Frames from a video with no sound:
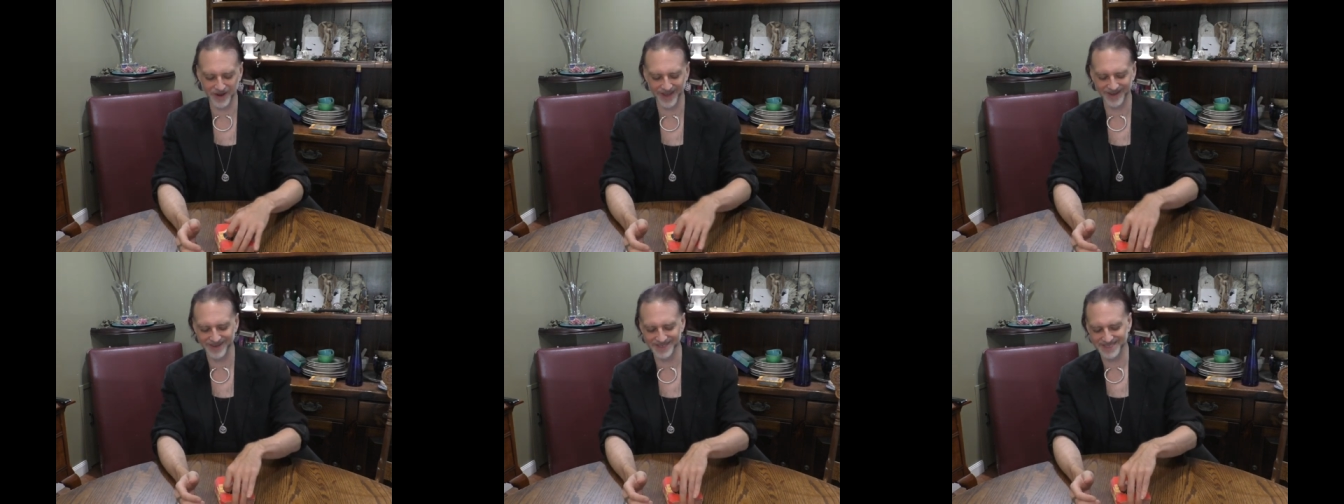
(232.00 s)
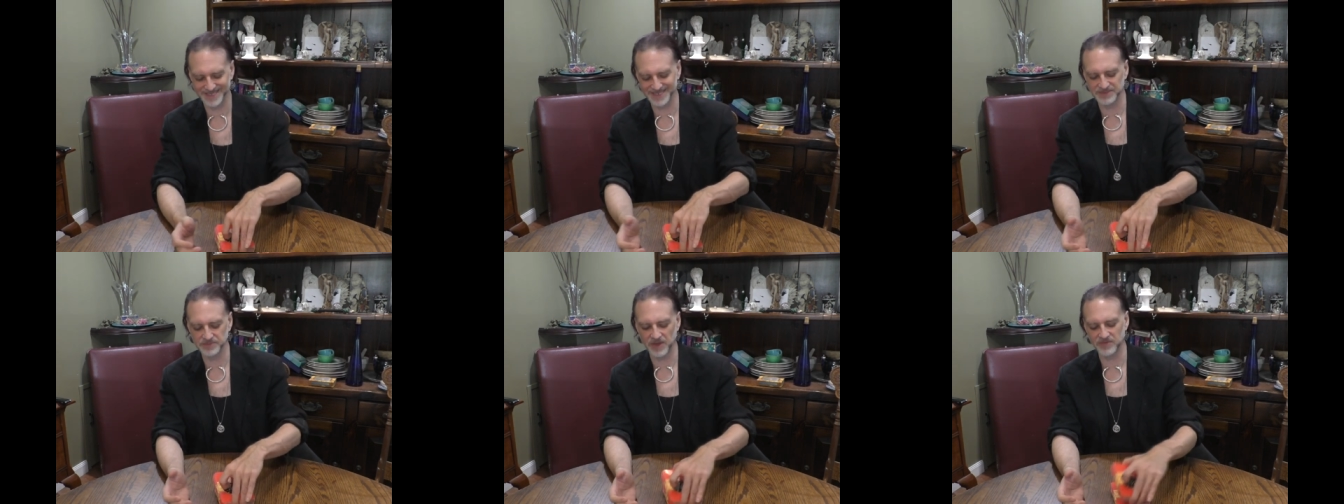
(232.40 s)
right? I
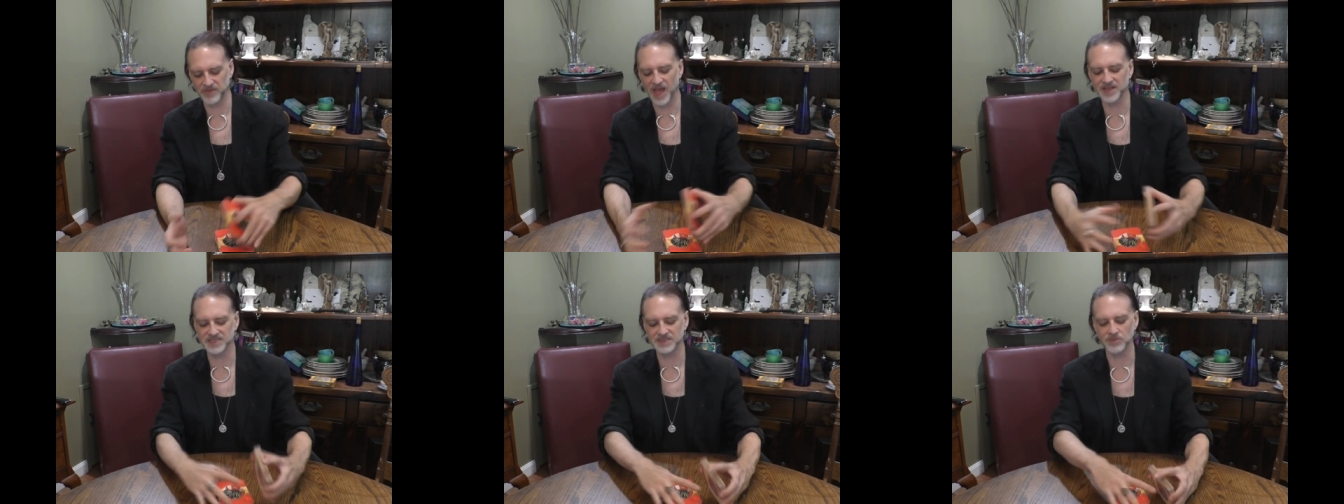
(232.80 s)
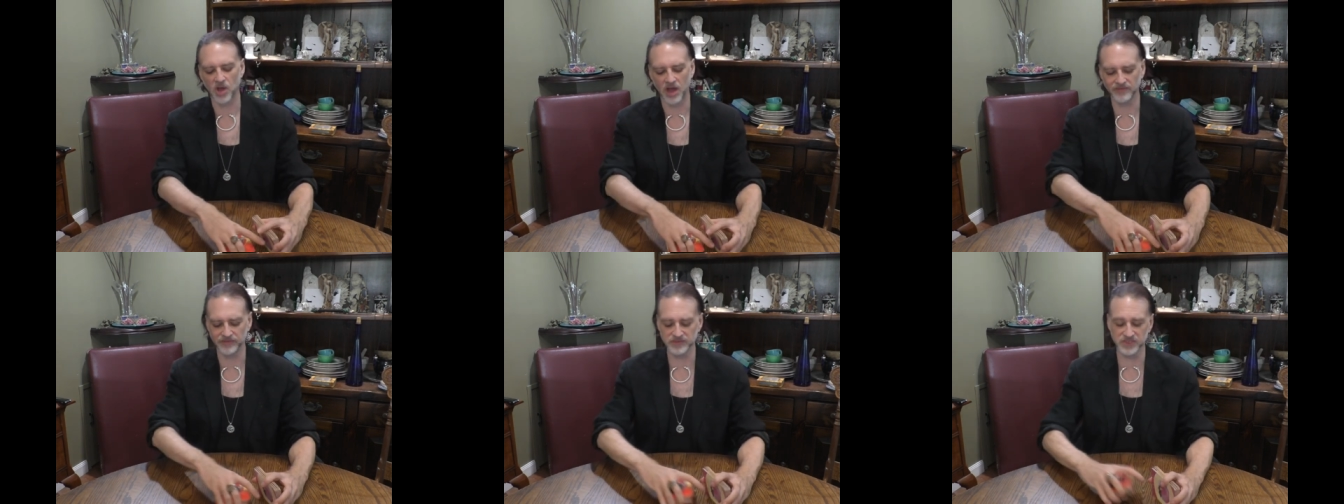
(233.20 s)
see, but I've had some
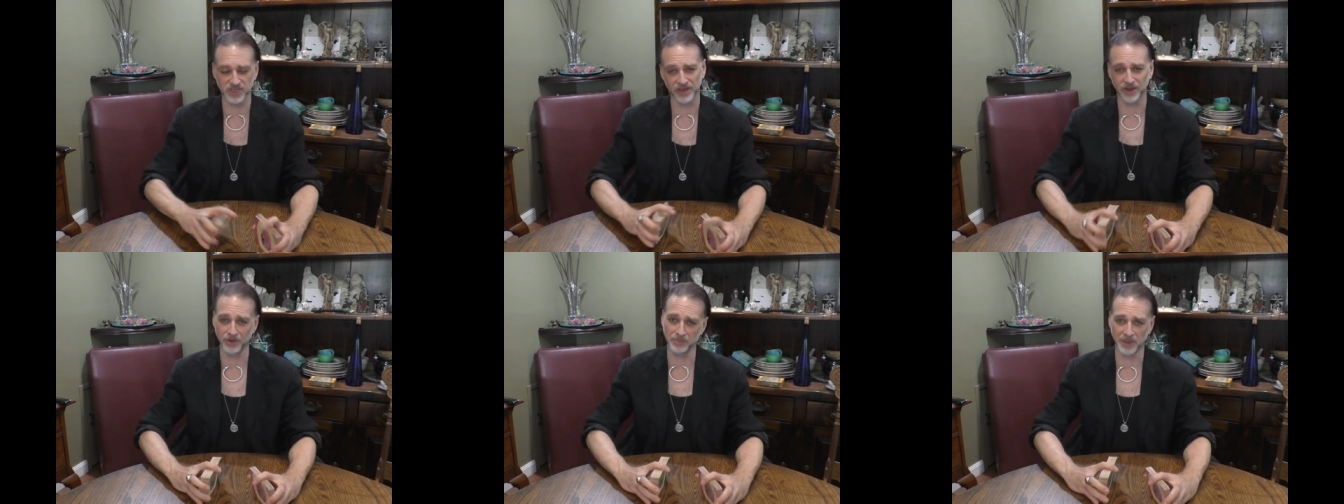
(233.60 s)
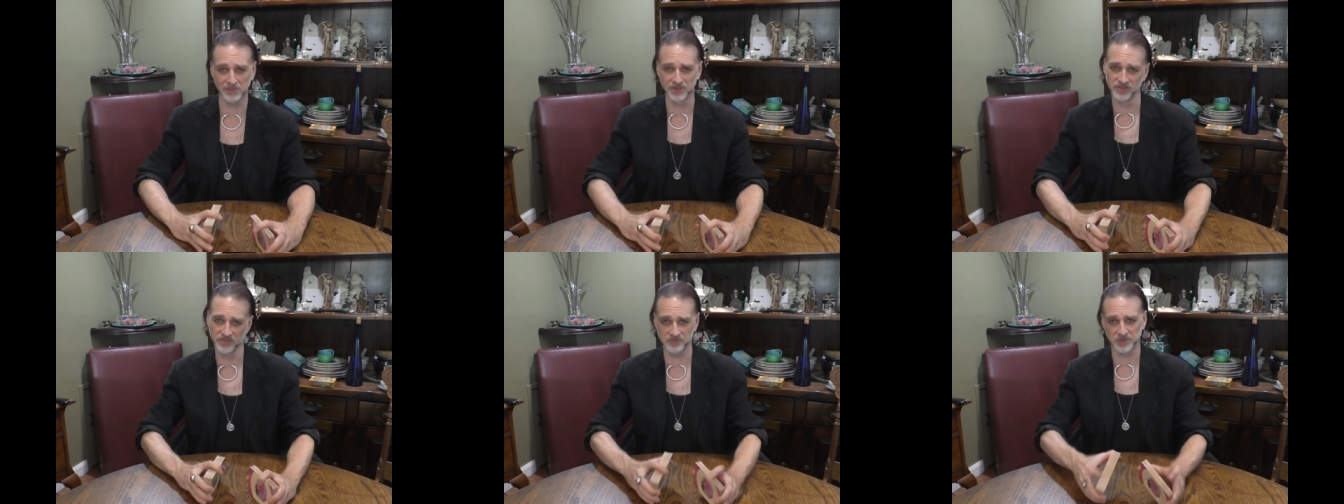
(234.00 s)
offers here. Pay
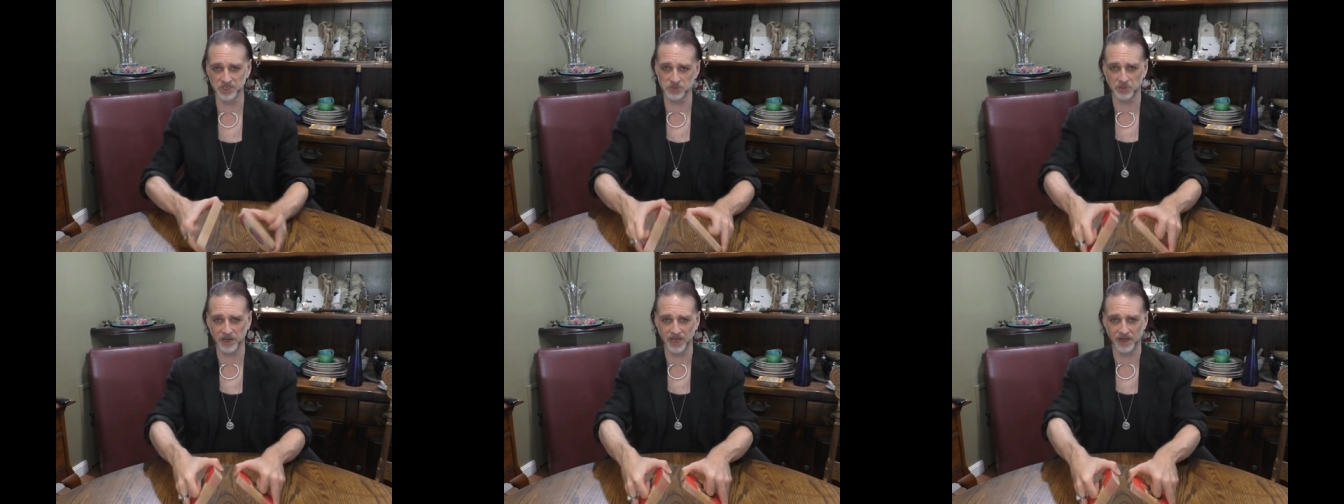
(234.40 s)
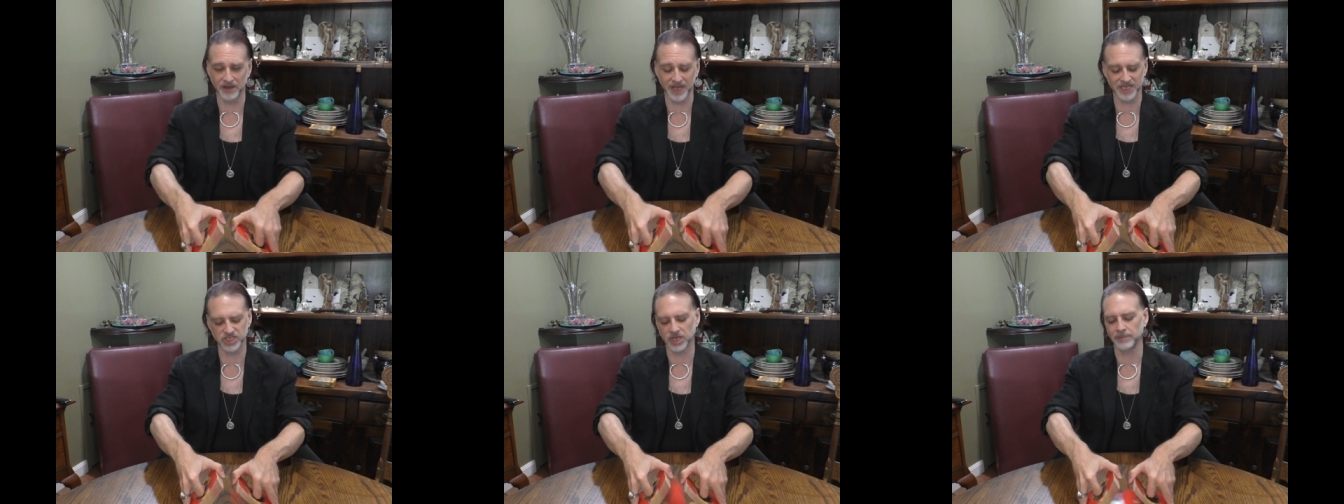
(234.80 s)
me this much money, I'll
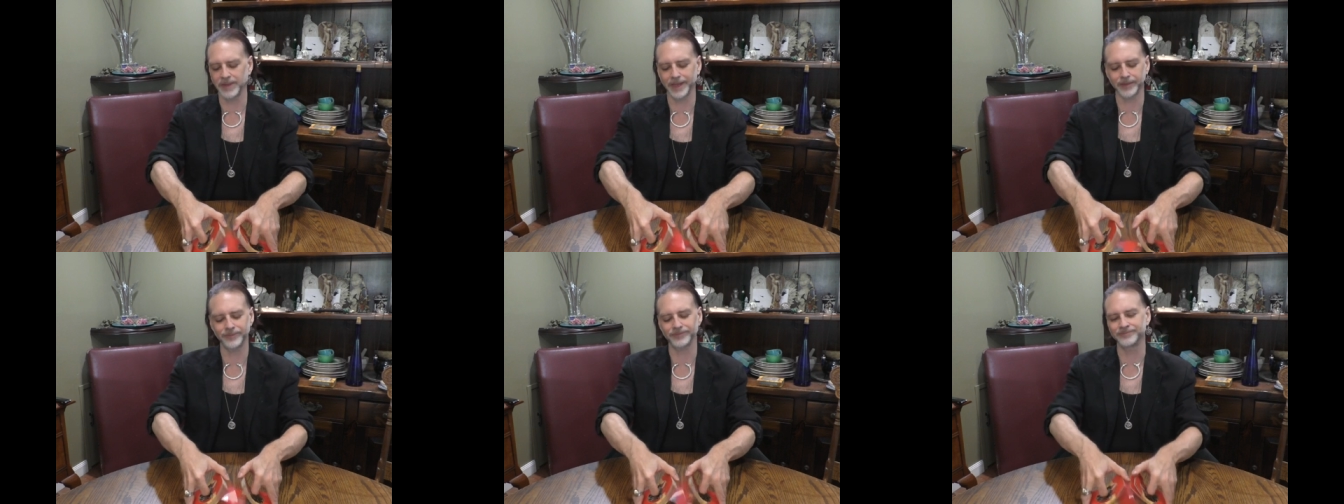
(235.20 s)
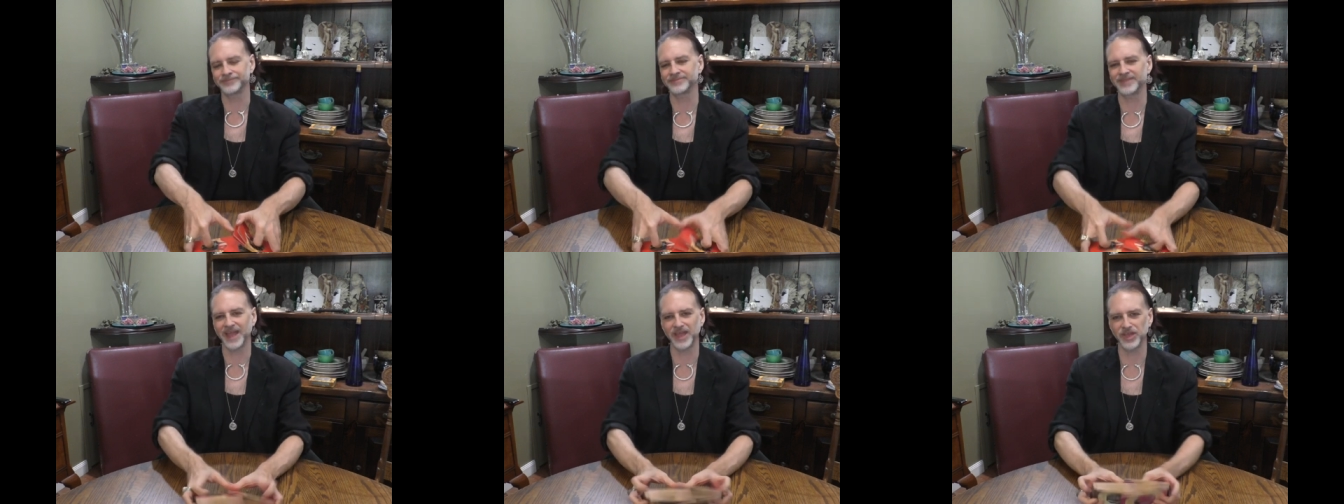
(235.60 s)
get you. I'm like,
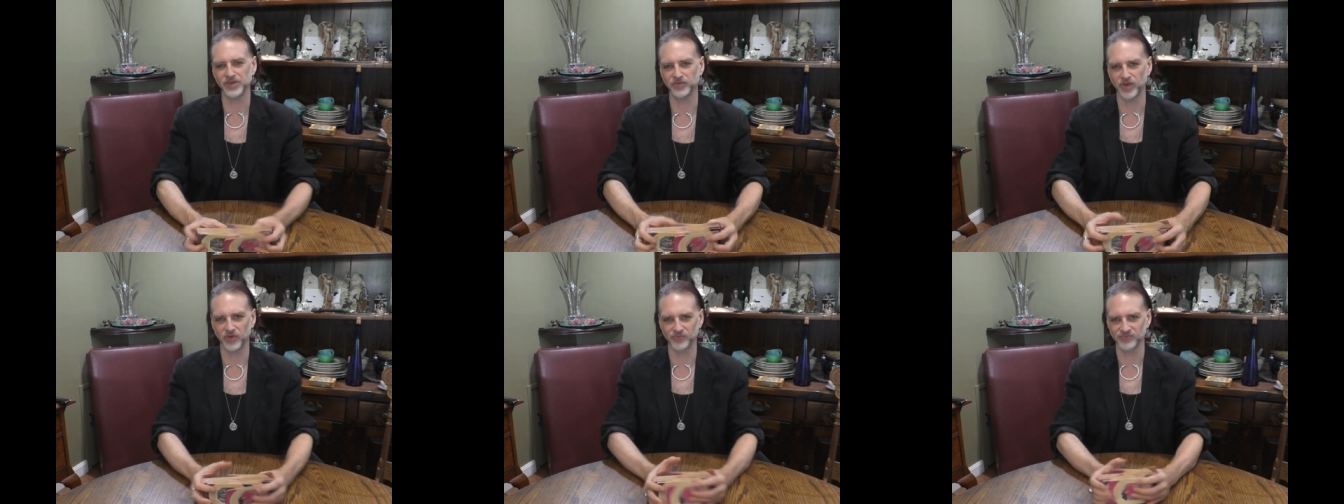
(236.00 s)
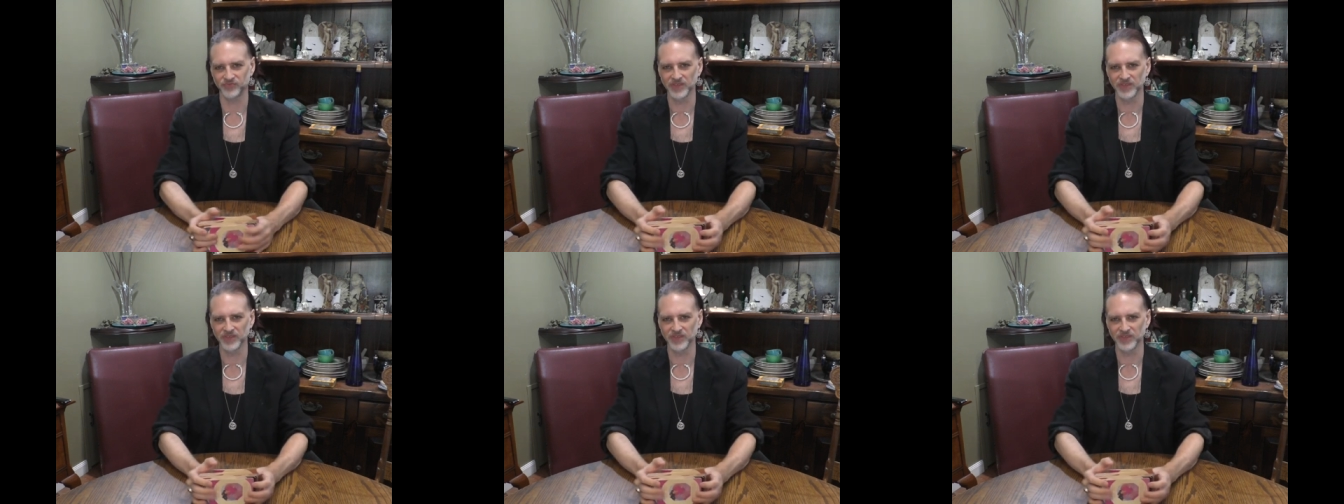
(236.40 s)
mm, thank you, no.